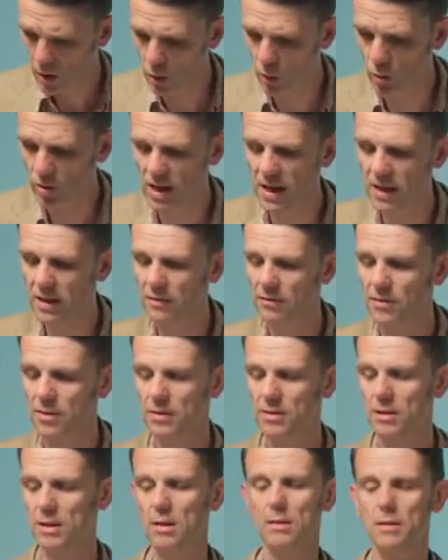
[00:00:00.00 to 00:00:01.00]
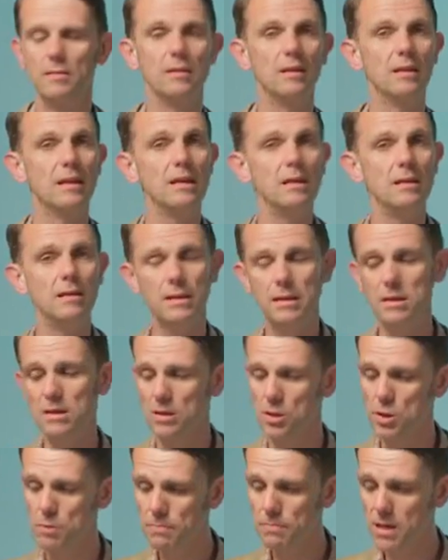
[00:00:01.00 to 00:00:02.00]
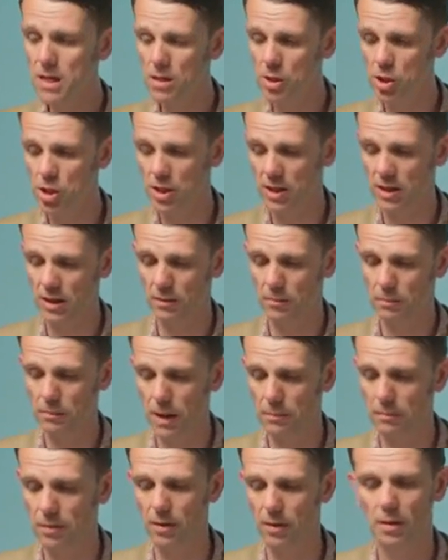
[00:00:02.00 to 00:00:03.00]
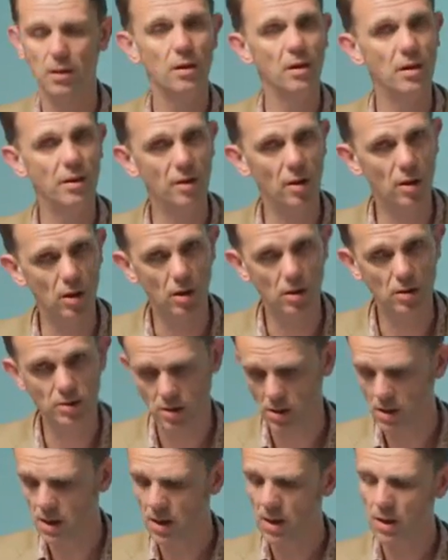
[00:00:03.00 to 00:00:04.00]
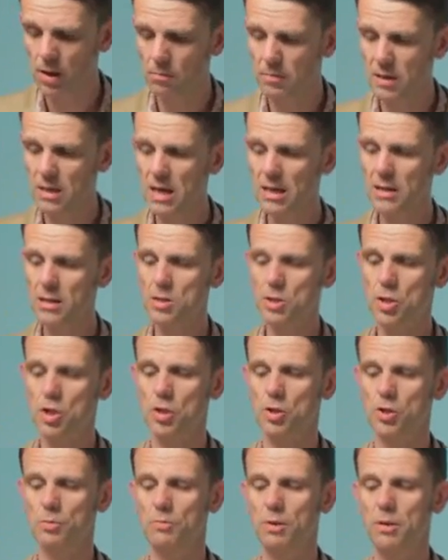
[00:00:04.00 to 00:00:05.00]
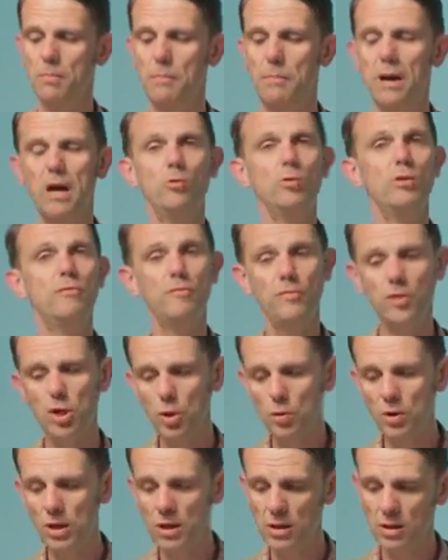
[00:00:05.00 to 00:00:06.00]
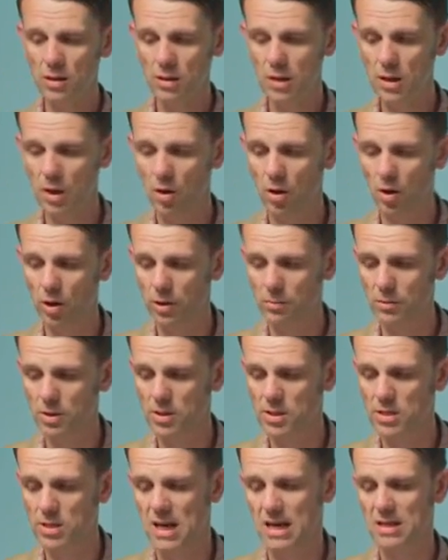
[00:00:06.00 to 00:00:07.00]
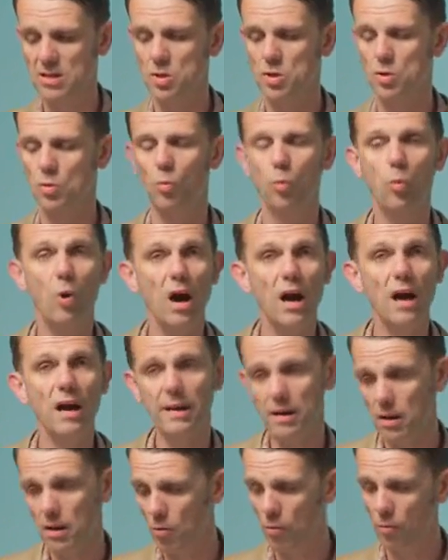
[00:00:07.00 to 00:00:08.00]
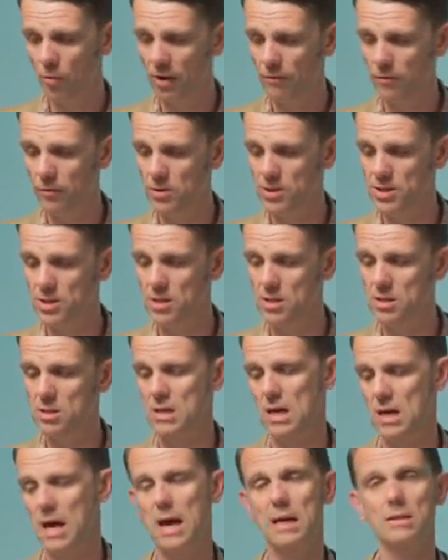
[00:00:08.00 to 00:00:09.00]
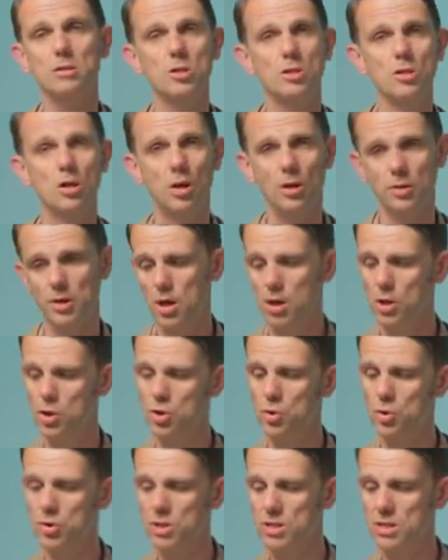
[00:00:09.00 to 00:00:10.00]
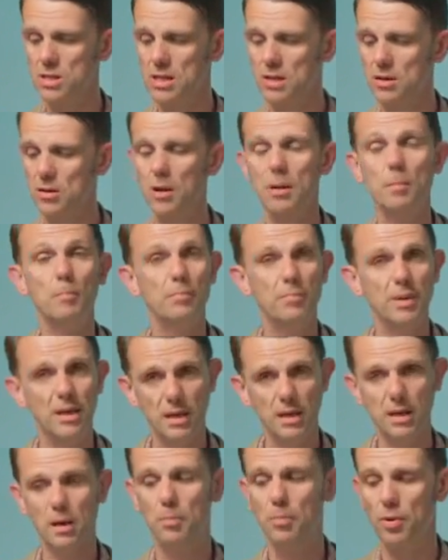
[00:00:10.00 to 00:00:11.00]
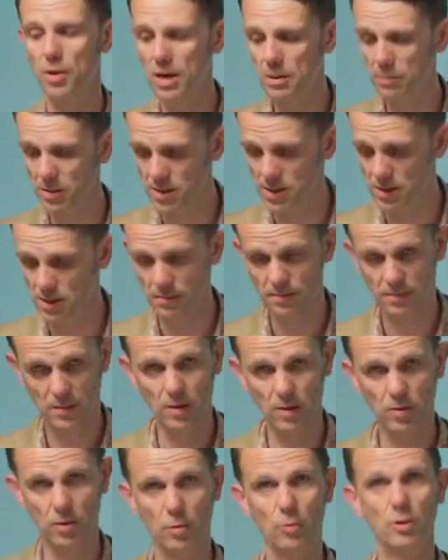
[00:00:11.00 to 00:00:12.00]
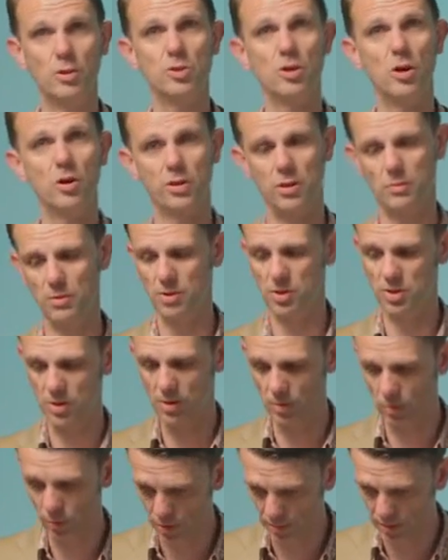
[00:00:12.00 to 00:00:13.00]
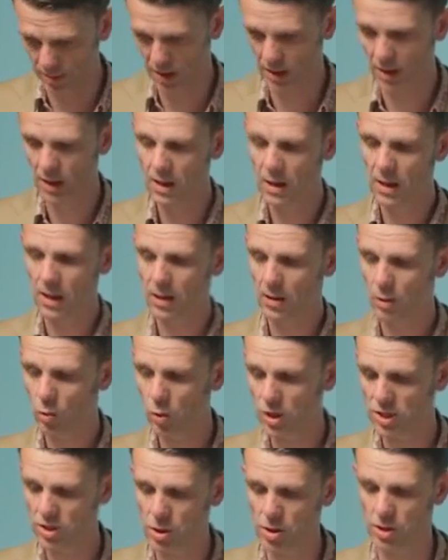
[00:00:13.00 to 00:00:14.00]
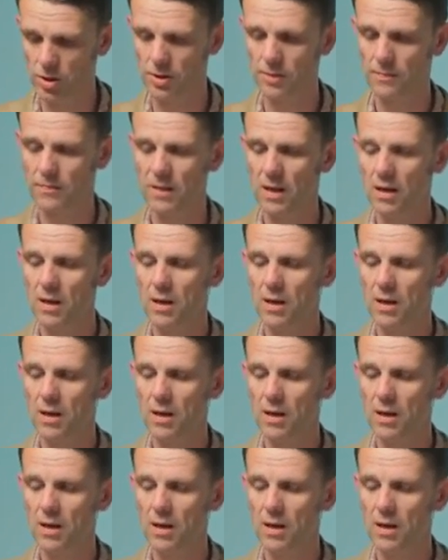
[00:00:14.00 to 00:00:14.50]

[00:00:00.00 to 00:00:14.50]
who gave the leading speech in Pepper and Hart, began his judgment by reviewing the arguments as to why references to Hansard should still be prohibited. In other words, arguments that would be questioned.